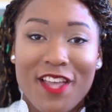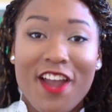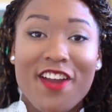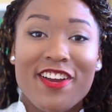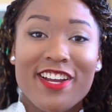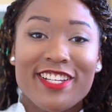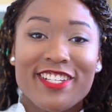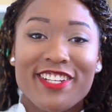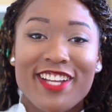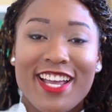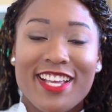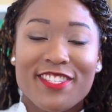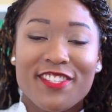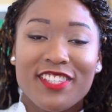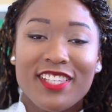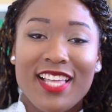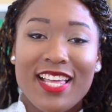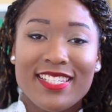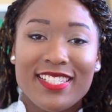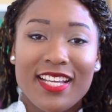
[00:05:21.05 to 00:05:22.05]
Alright you guys,
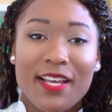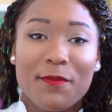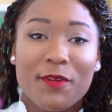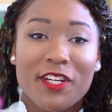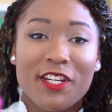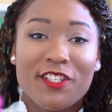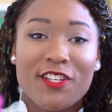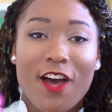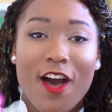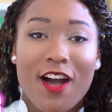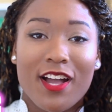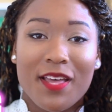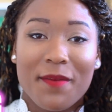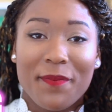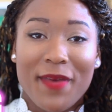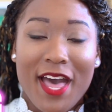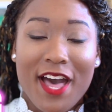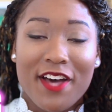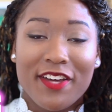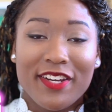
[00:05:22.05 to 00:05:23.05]
so the last thing I'm going to talk
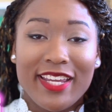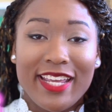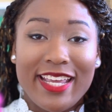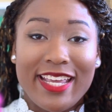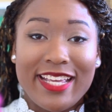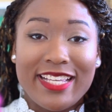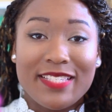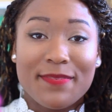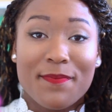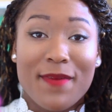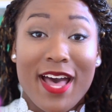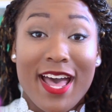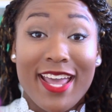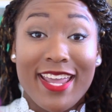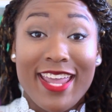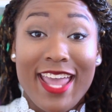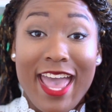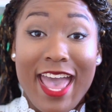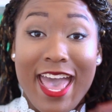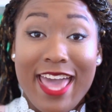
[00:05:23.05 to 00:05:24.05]
about is
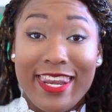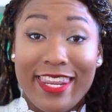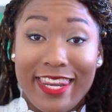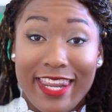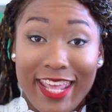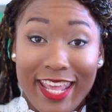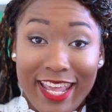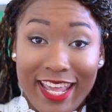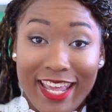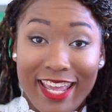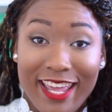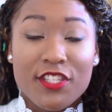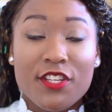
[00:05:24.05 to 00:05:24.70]
my editing.